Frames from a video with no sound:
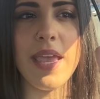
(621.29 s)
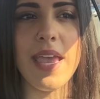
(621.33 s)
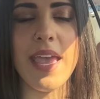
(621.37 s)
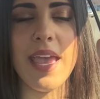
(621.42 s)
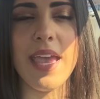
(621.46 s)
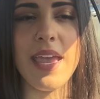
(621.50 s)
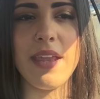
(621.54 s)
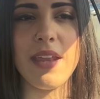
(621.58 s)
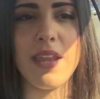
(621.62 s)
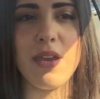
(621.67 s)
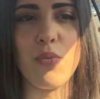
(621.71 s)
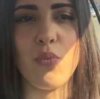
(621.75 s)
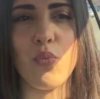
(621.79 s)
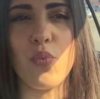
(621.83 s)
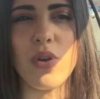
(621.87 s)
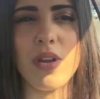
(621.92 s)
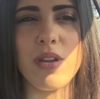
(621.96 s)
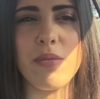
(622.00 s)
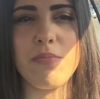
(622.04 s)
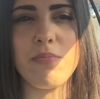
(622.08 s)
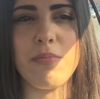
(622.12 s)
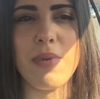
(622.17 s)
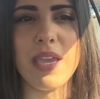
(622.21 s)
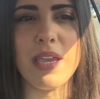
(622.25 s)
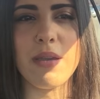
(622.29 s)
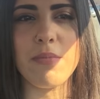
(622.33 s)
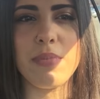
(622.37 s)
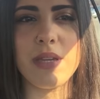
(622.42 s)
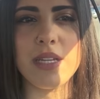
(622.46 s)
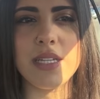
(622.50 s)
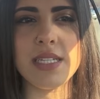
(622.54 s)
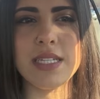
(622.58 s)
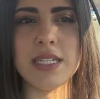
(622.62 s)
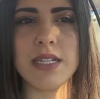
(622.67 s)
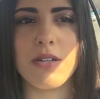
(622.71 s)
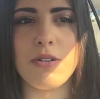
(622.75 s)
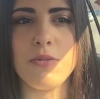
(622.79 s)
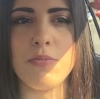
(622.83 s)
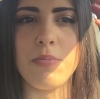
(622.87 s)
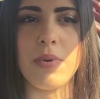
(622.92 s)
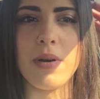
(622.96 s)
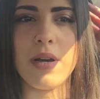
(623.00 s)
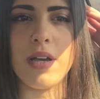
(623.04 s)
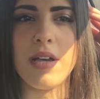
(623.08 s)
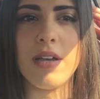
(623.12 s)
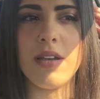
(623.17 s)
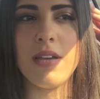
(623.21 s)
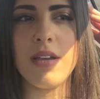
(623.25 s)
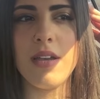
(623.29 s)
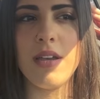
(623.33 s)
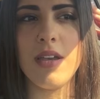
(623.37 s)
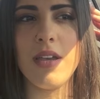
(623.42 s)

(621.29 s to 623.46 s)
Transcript: and it wouldn't make a big deal, but